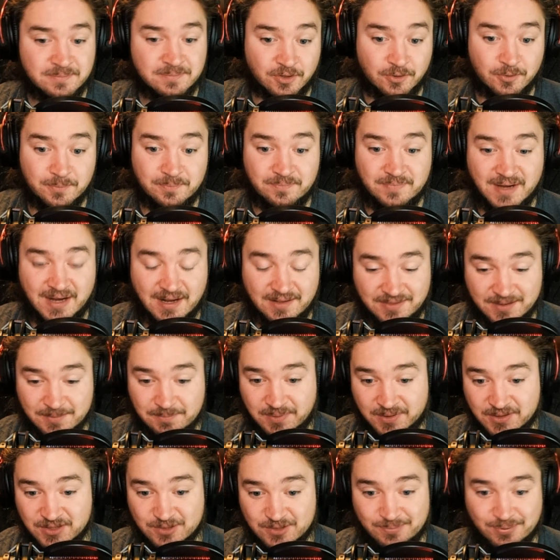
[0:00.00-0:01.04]
So I
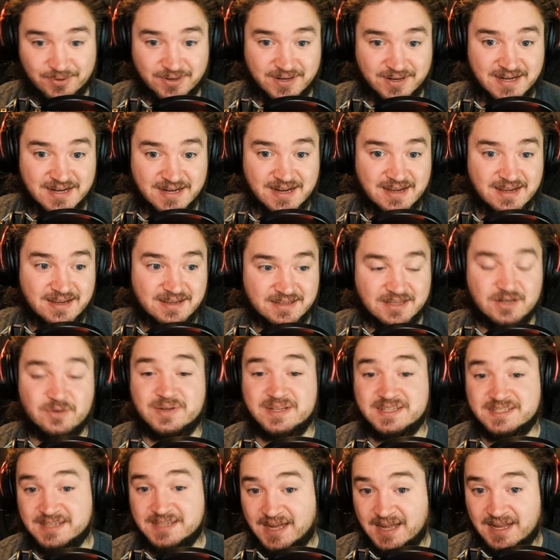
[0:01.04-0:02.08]
think Bud Dupree,
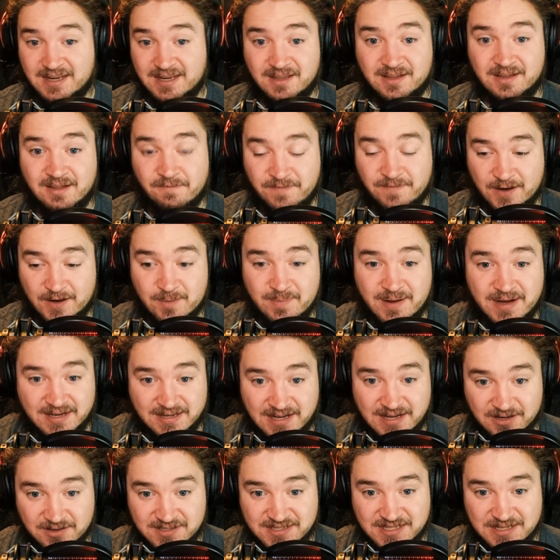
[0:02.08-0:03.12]
he's got a fair amount
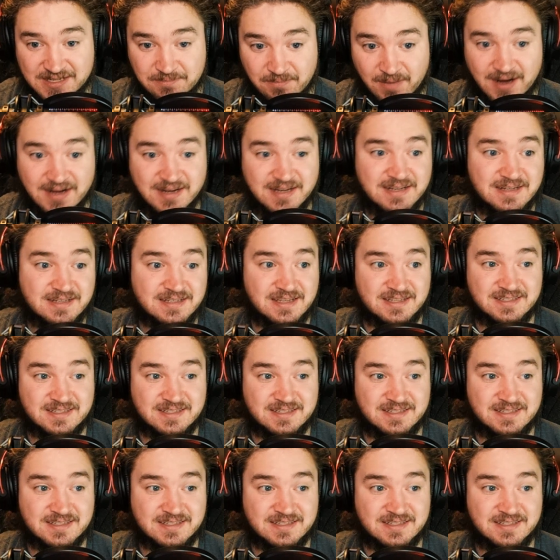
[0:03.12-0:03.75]
of guaranteed money.